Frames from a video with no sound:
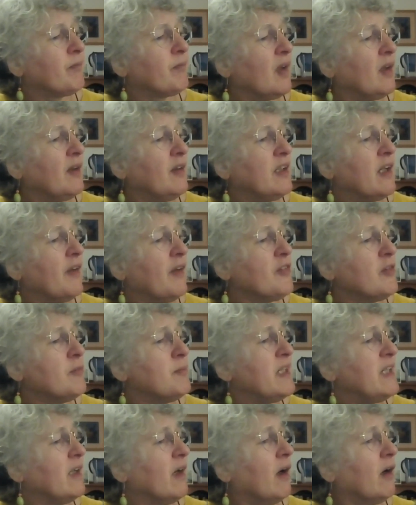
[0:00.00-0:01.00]
And the other
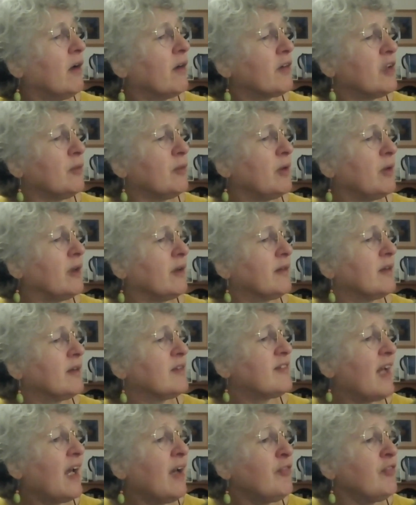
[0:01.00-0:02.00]
me arguing
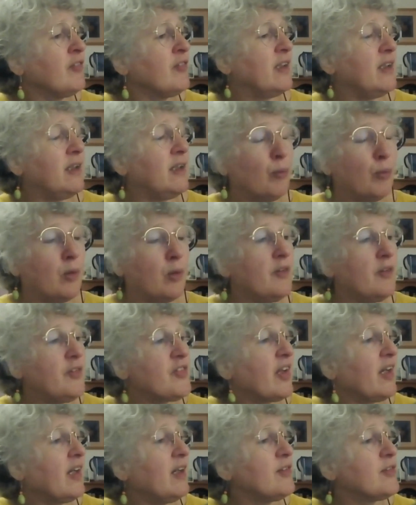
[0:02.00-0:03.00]
that Daphne was
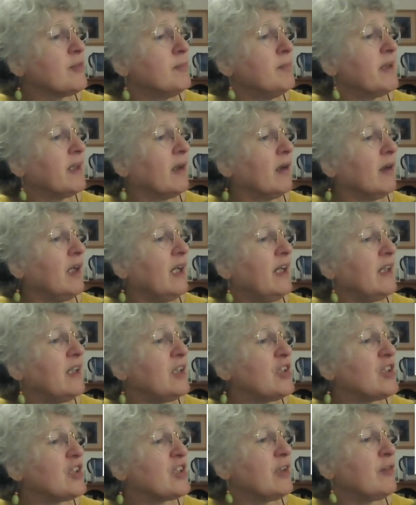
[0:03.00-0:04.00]
as
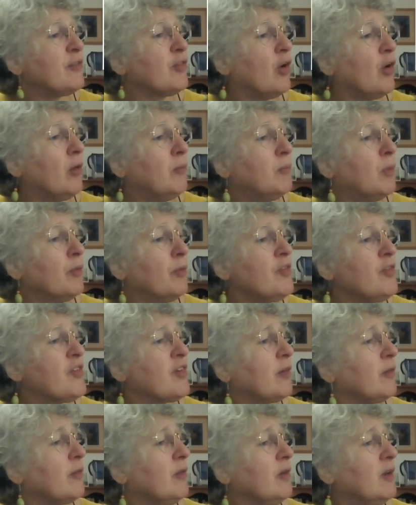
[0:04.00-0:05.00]
middle-aged, if not more
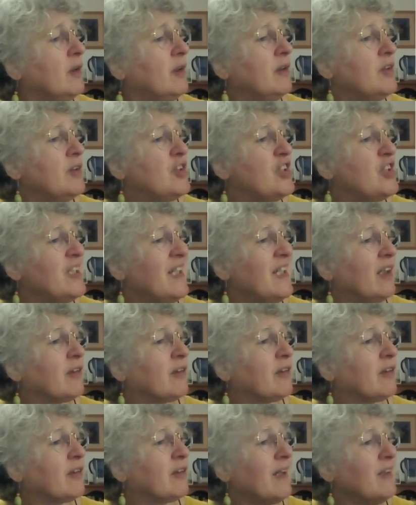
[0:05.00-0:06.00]
so. She
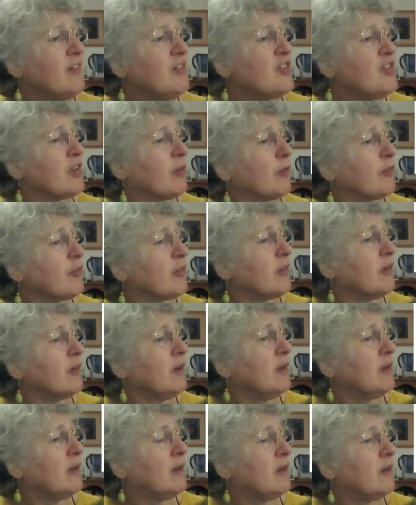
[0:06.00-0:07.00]
had grandchildren.
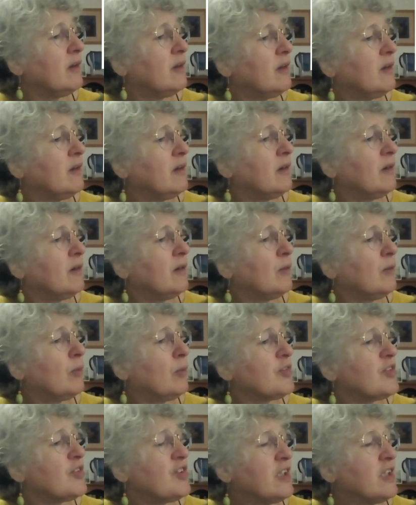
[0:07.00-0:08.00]

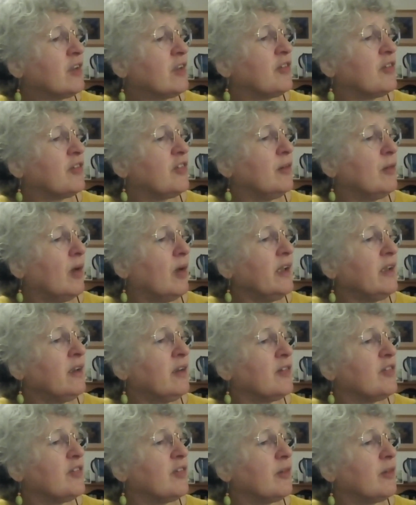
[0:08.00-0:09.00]
What she could do, I
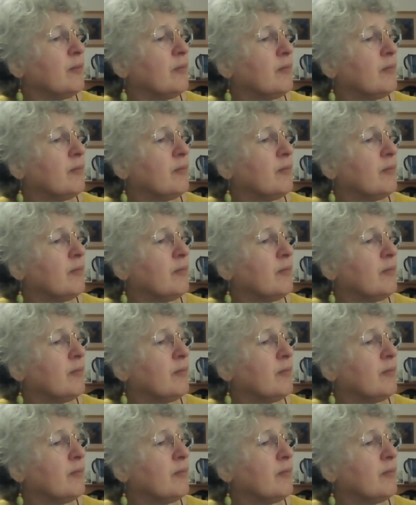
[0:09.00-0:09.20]
could do.